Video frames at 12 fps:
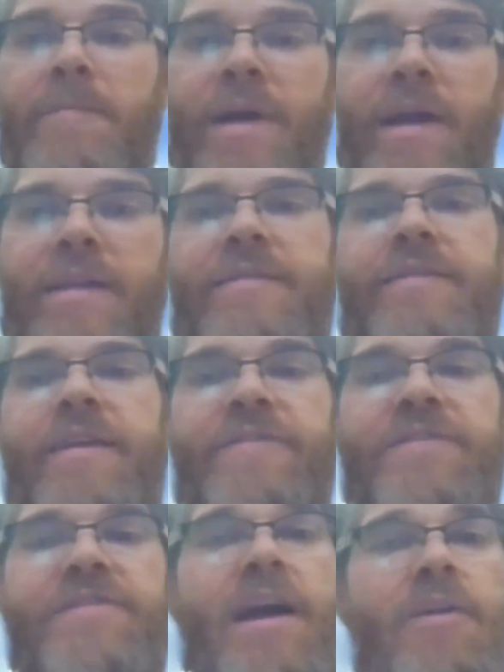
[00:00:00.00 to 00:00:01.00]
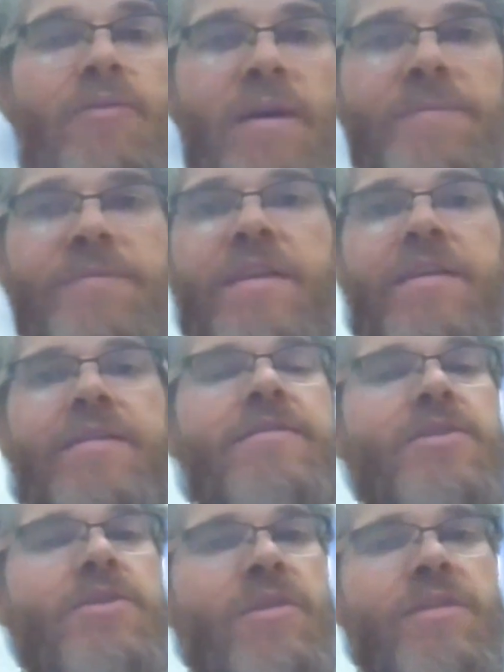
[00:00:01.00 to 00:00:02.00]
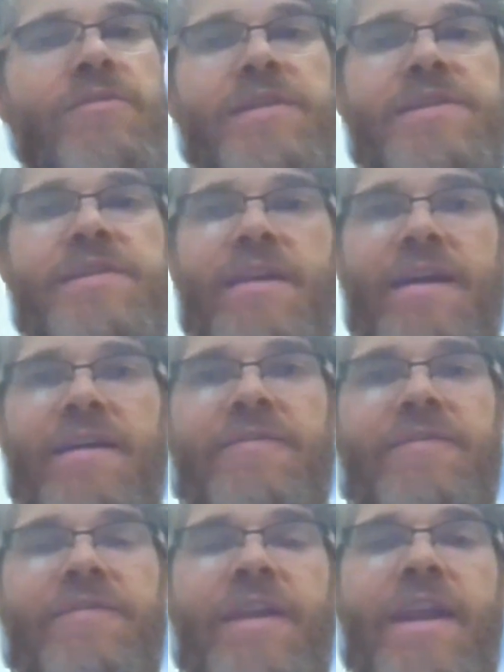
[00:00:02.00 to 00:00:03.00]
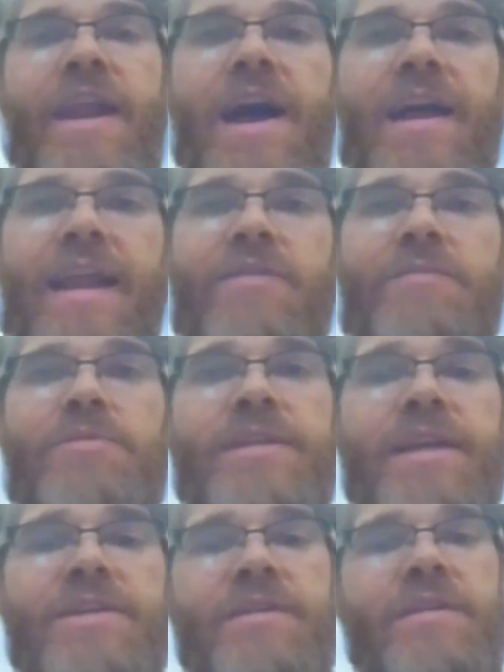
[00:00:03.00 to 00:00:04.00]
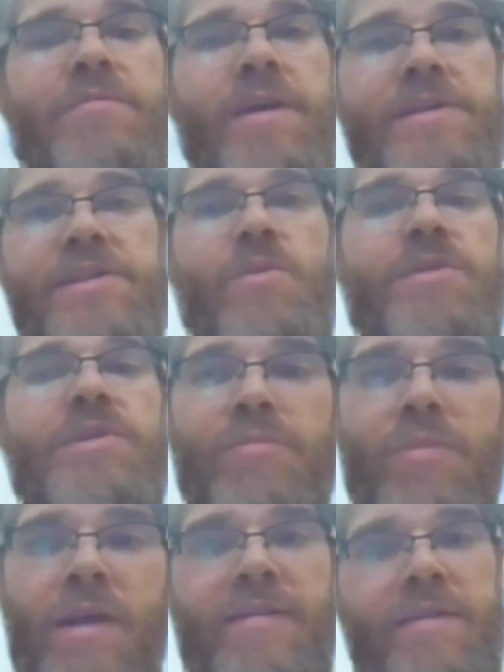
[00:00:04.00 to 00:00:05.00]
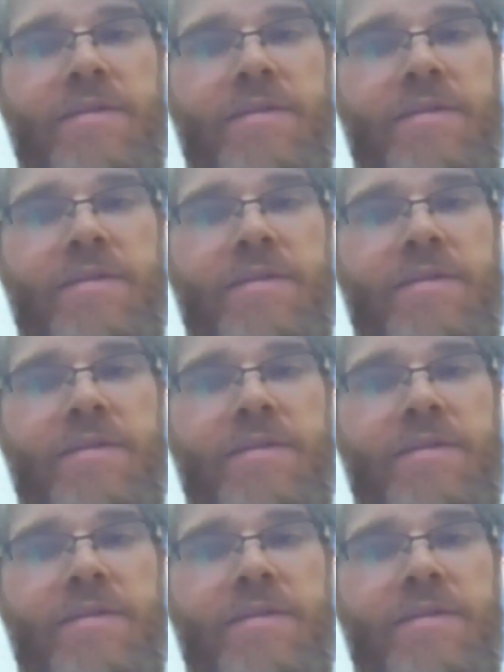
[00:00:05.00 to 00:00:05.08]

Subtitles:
But if it's not rubbed in, you run the risk of not having protection in places where the spray